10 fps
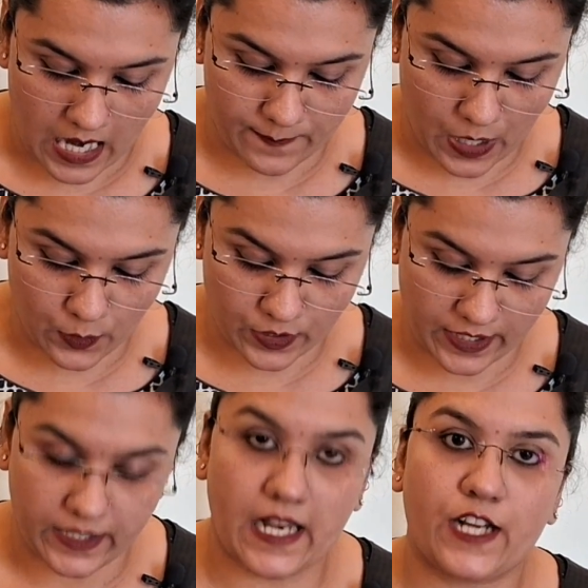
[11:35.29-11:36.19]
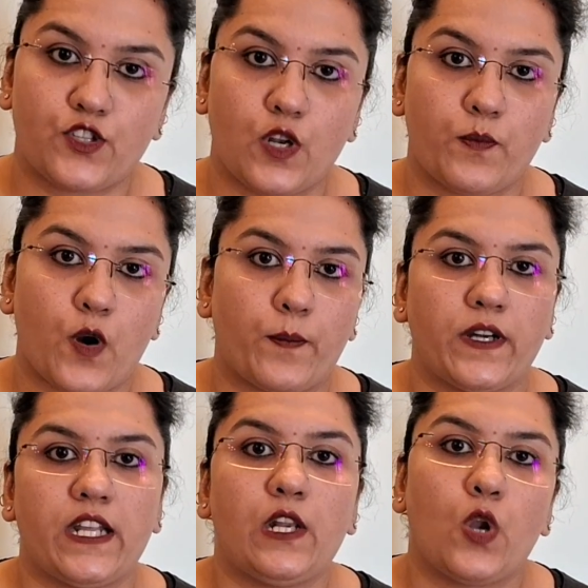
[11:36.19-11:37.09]
about intellectual
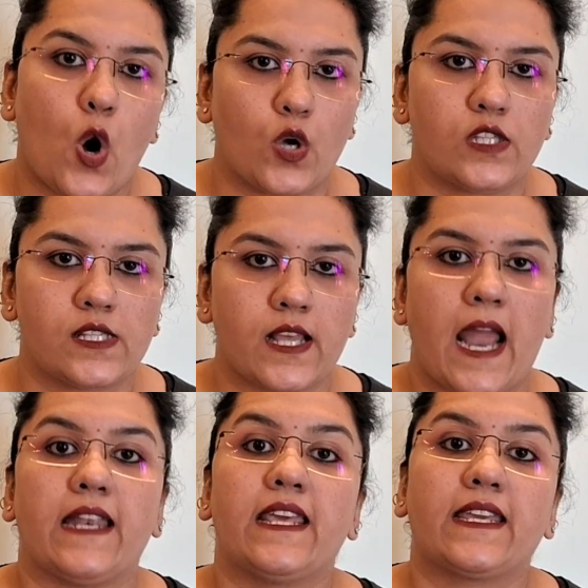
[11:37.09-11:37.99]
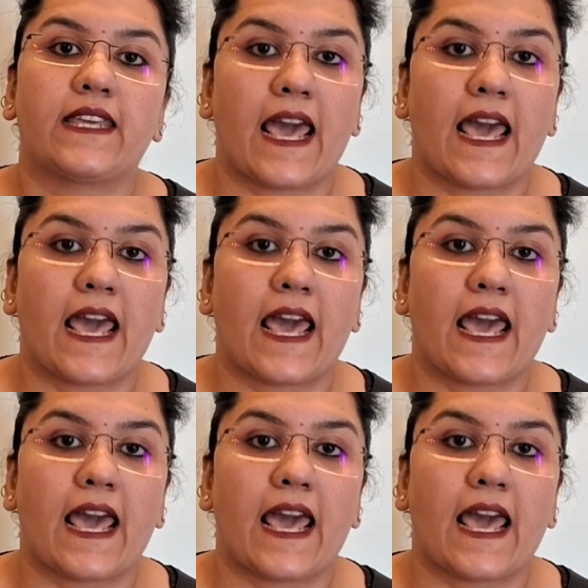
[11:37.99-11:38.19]
property laws and the